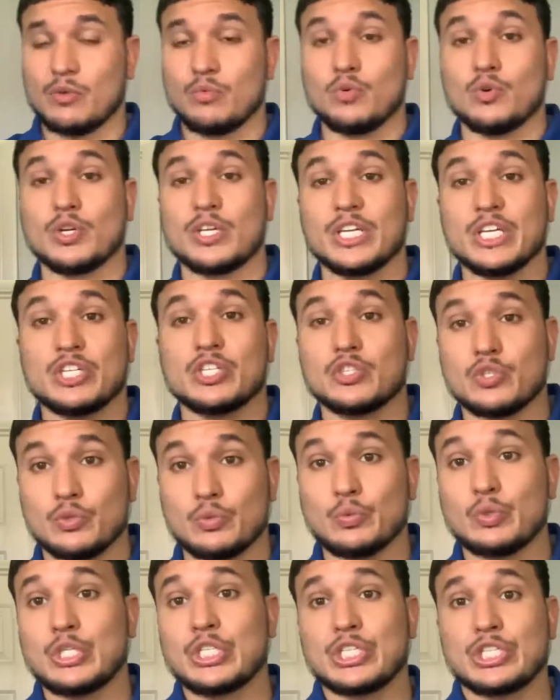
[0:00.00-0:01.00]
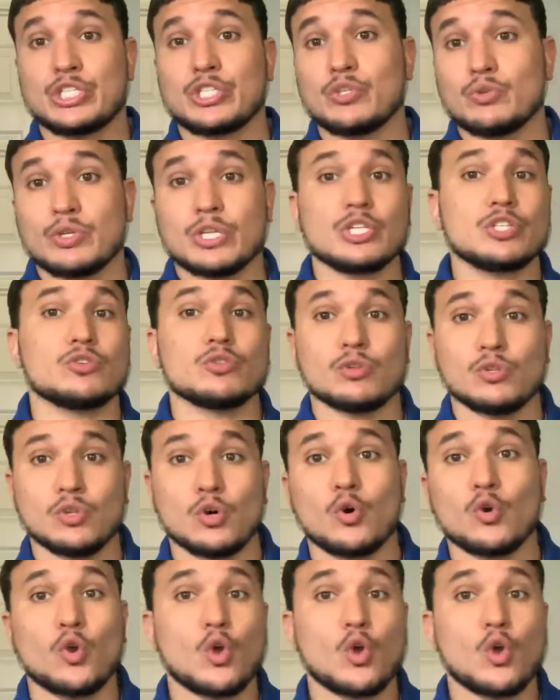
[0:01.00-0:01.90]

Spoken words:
We can still get you a loan.